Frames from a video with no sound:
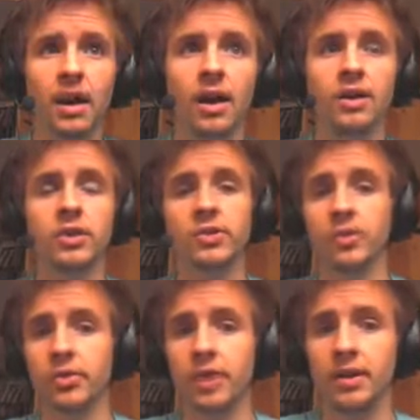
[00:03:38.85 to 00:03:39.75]
Use
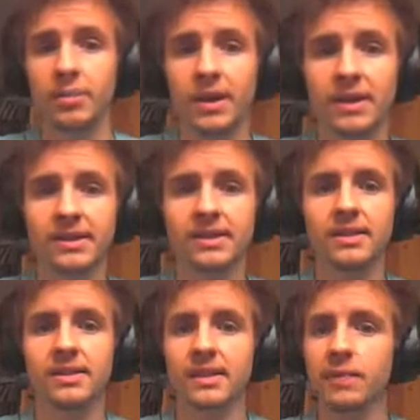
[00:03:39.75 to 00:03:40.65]
your third
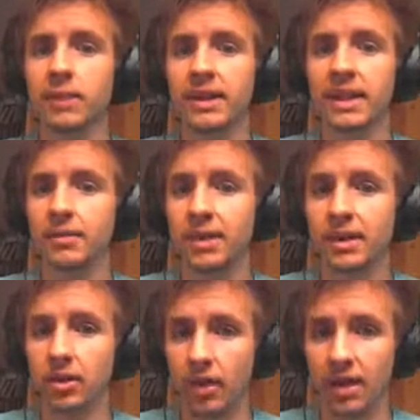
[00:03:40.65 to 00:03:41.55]
person, see when the enemy are
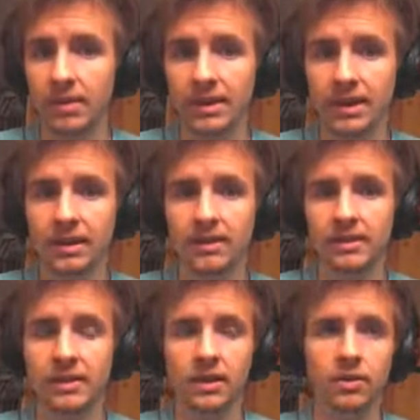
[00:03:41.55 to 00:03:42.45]
not aiming their
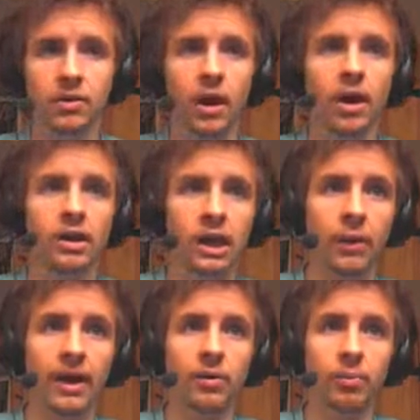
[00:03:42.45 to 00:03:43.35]
guns at you,
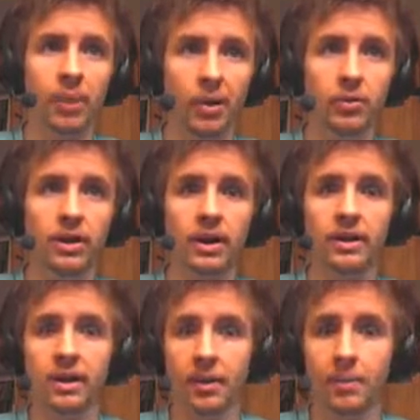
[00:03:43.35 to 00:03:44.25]
go out, poke,
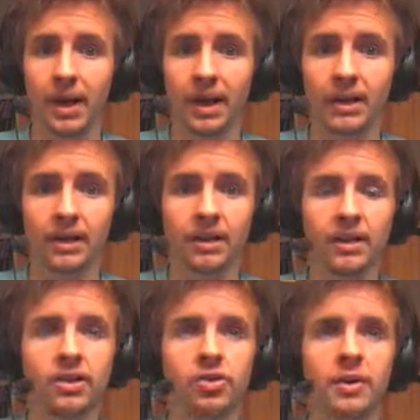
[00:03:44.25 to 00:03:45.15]
and come back.
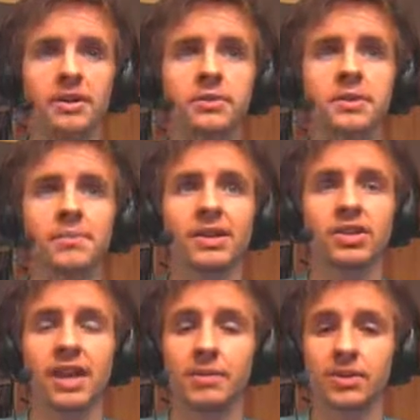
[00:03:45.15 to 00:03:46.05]
Try and do as
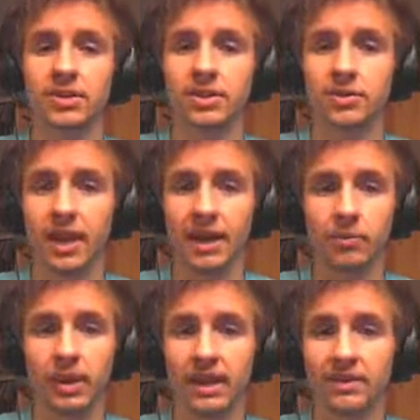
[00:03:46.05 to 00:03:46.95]
much damage as you
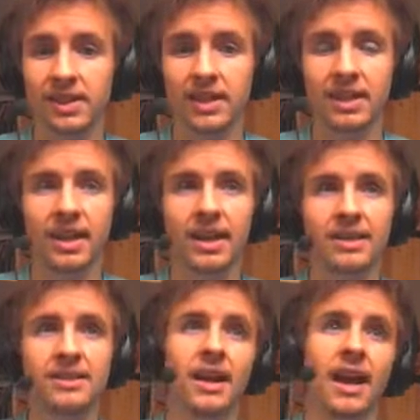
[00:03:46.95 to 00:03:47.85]
can without taking
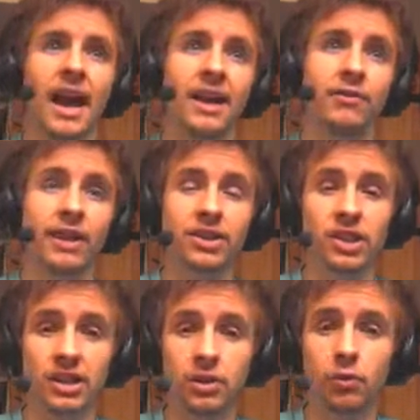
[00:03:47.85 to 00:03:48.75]
hits, and
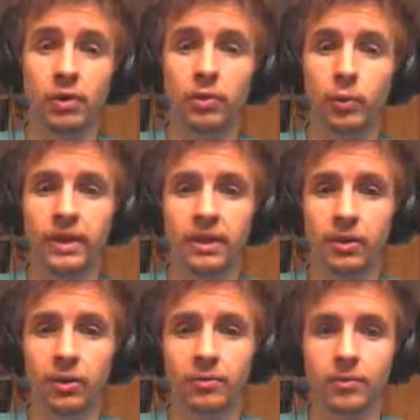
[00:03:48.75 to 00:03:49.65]
eventually you will win the
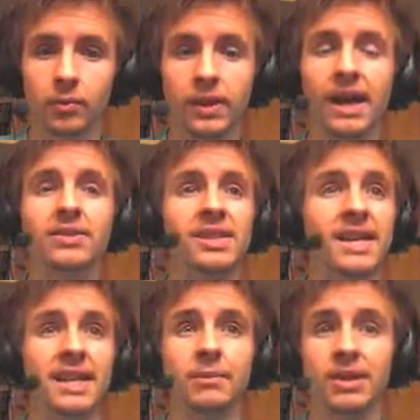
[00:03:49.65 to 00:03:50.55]
north without
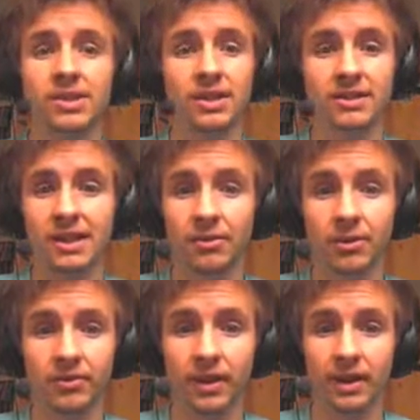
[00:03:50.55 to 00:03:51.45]
taking much
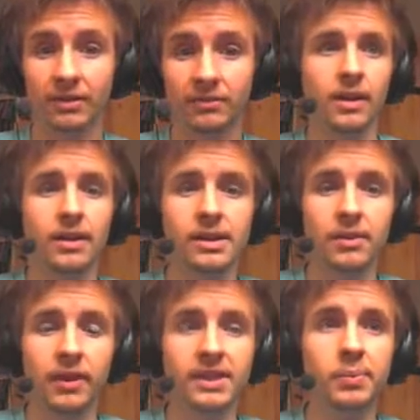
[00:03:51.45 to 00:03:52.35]
artillery fire. So
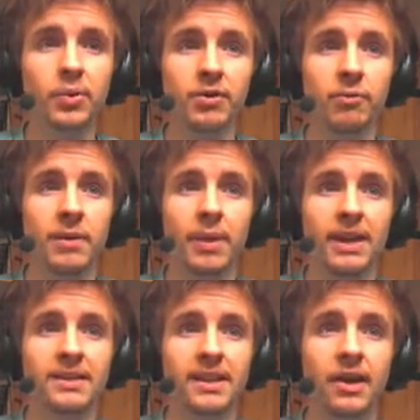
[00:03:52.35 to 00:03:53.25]
if I spawn at red
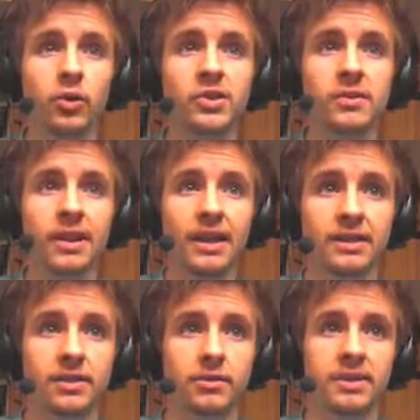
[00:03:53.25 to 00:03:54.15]
base, I also like
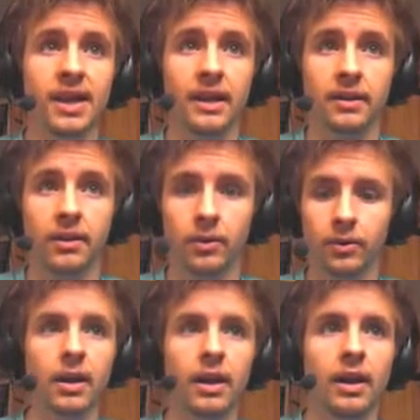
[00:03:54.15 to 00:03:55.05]
to attack the
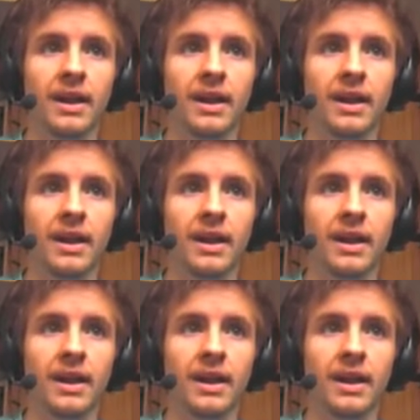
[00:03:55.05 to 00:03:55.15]
north.